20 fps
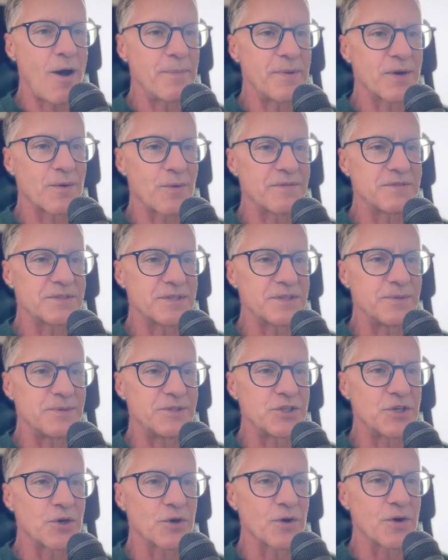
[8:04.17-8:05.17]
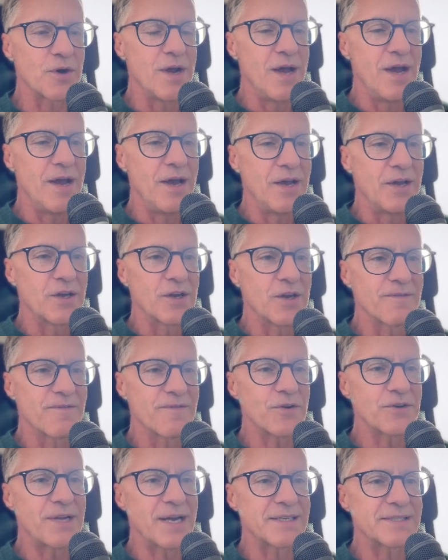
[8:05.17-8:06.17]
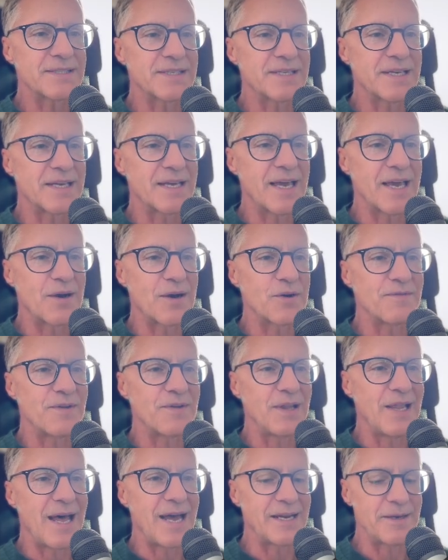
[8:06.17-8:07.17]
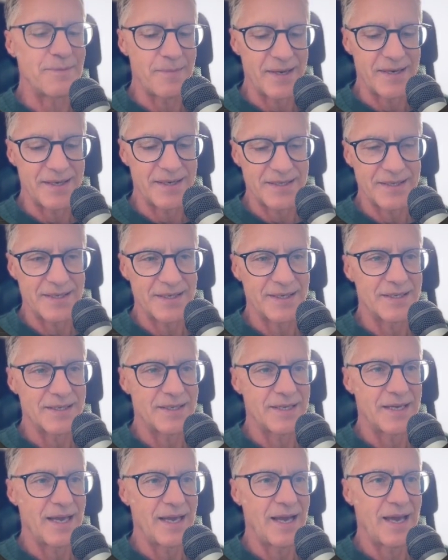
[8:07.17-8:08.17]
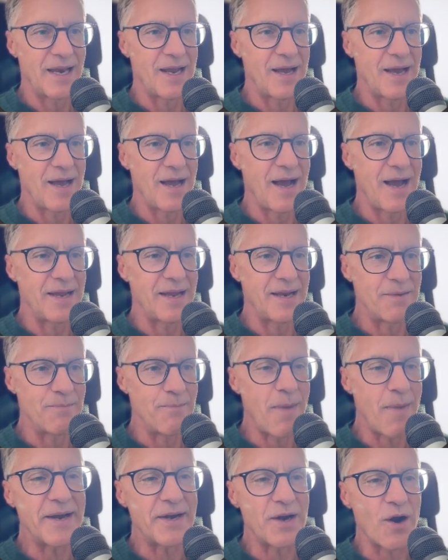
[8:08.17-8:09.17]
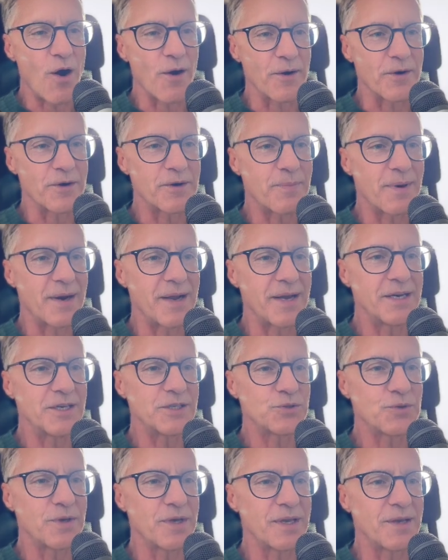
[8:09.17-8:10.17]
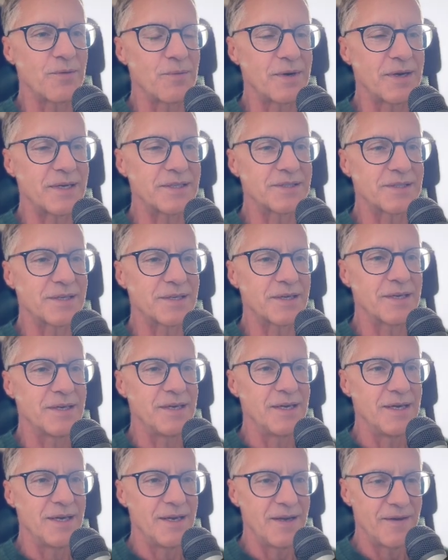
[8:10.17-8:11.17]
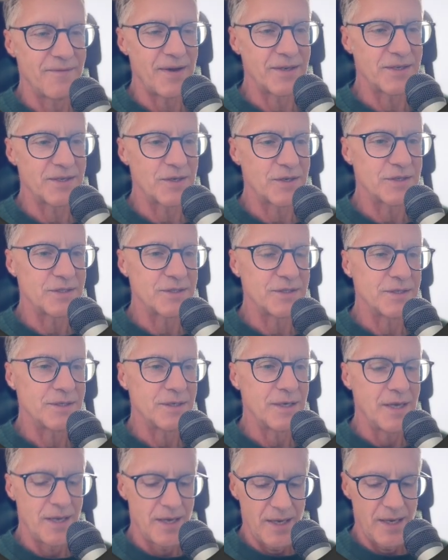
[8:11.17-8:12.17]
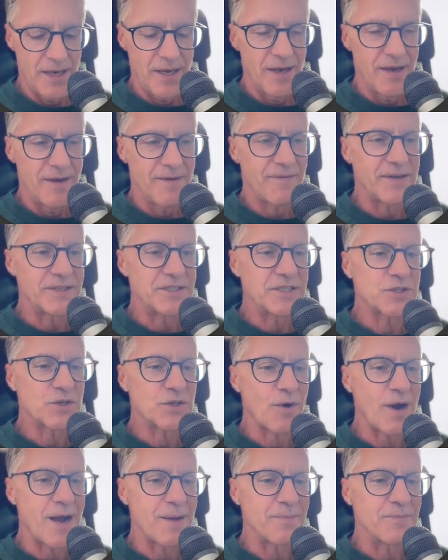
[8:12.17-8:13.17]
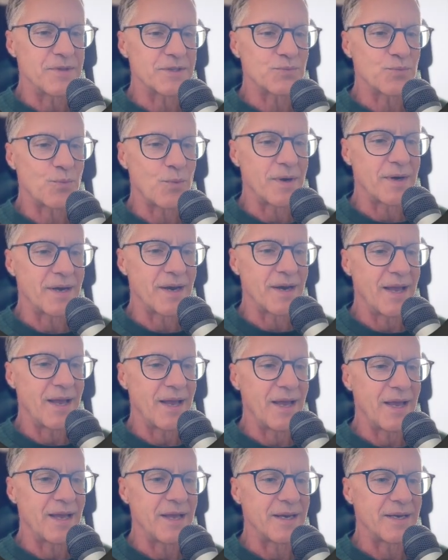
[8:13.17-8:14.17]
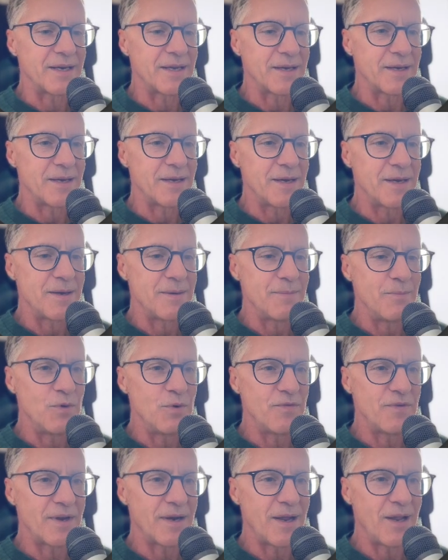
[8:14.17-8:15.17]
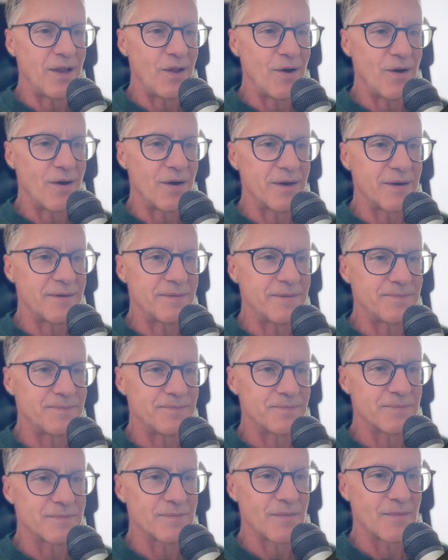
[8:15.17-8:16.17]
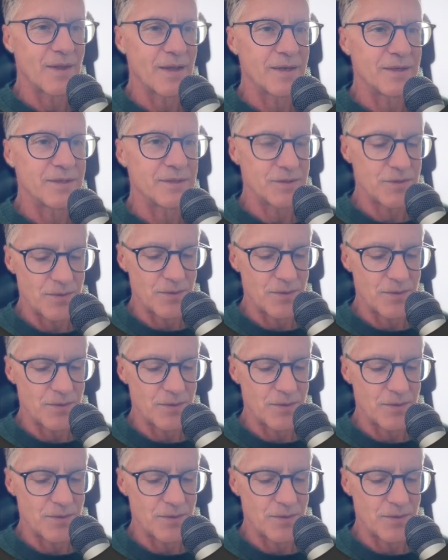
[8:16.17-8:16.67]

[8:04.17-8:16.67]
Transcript: a reference image, your vertexes can get out of alignment. And mine aren't, but I'm going to show you. If I just grab this one and move it along, so